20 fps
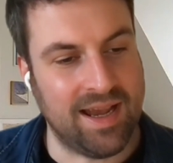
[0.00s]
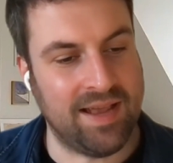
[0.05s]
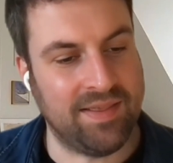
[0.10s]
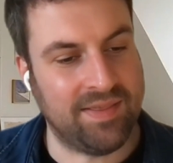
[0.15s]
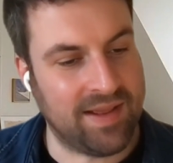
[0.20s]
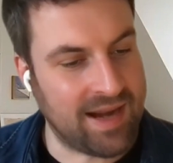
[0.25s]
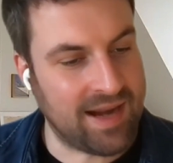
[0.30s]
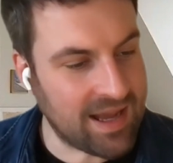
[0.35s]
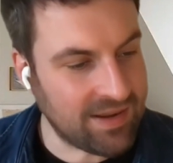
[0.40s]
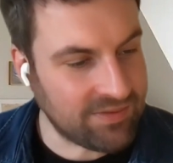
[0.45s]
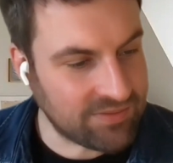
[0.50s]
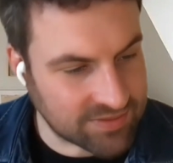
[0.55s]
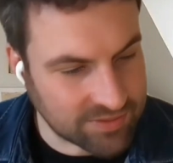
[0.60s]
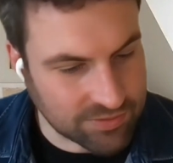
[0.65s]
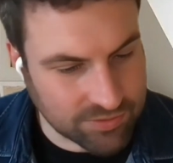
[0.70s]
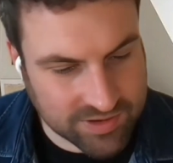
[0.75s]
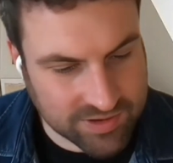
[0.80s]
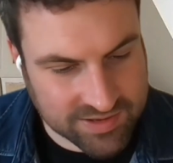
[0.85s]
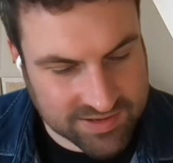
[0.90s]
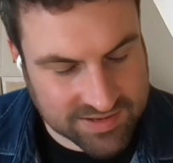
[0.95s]
and then
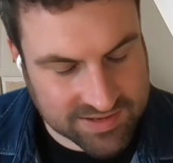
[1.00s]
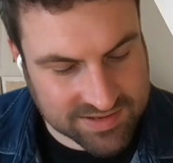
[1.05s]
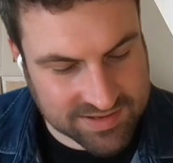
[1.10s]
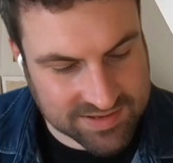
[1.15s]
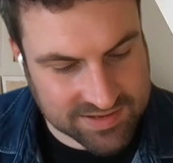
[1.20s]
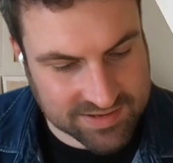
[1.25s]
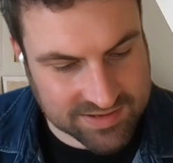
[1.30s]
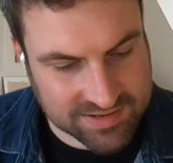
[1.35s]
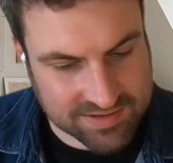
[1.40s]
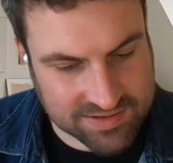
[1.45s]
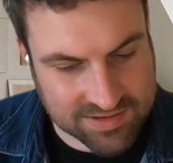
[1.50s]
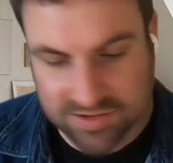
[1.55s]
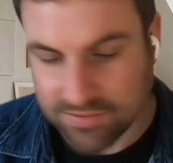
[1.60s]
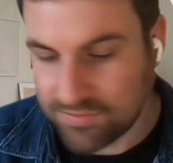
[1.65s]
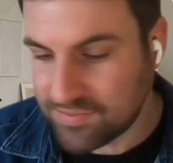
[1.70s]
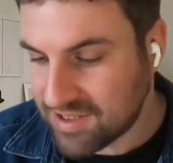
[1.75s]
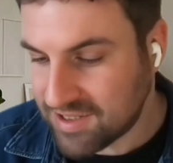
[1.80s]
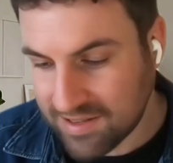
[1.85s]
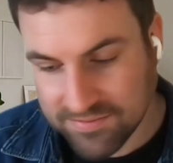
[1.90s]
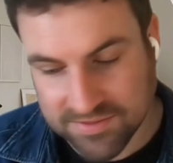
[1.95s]
afterwards,
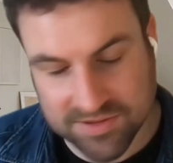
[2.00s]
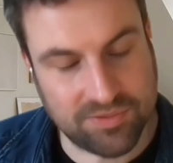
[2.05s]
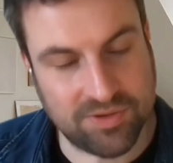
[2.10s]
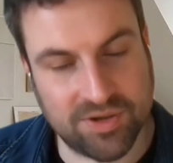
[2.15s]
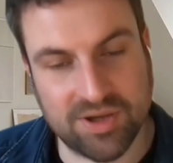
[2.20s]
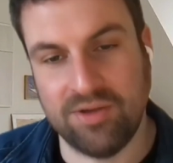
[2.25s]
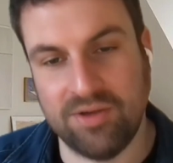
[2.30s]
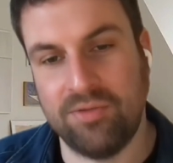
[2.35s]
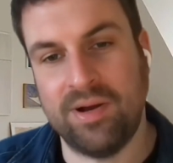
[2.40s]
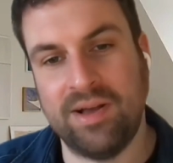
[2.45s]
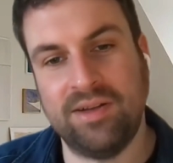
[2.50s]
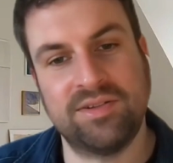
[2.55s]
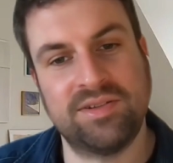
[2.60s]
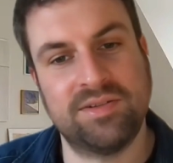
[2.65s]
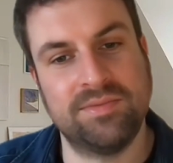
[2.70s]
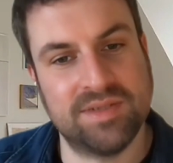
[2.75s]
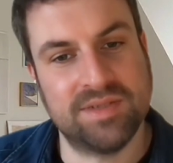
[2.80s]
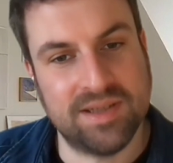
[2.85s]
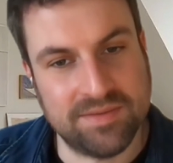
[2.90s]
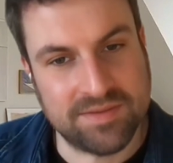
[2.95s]
sometimes it would go well,
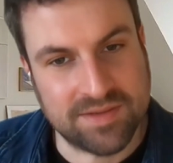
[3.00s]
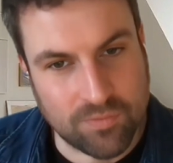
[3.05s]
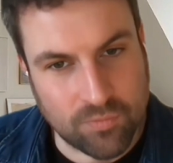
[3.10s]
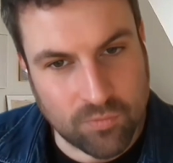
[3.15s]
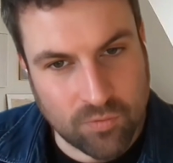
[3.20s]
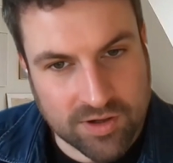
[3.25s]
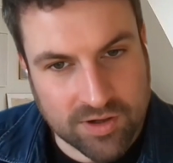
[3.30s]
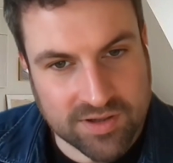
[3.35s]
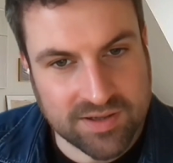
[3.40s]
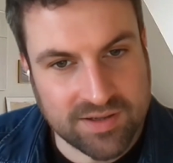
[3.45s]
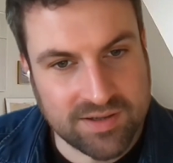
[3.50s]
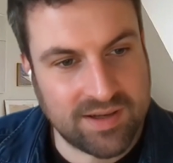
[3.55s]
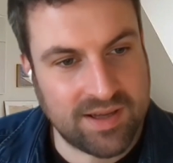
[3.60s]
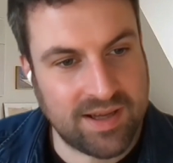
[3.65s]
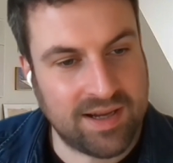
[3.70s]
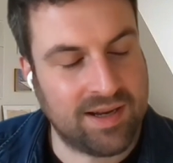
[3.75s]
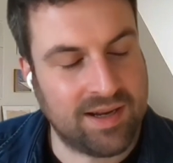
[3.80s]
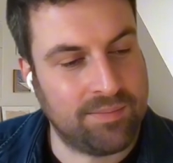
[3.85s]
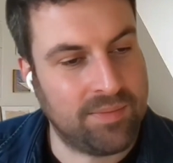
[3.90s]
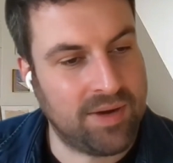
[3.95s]
sometimes it wouldn't,
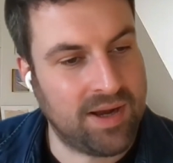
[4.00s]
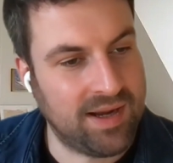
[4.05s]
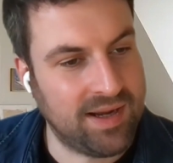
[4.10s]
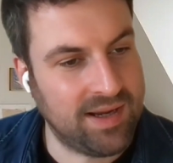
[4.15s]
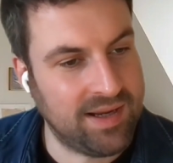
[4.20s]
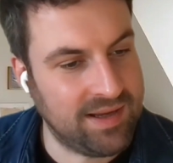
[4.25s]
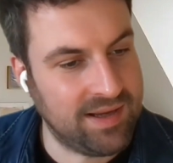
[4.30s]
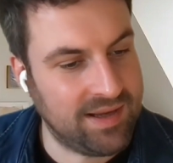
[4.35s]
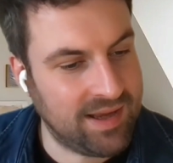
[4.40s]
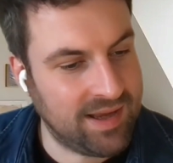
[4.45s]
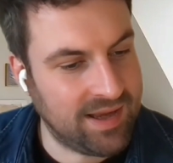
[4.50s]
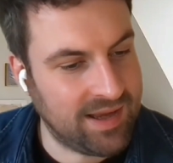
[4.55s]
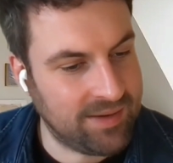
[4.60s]
and I might,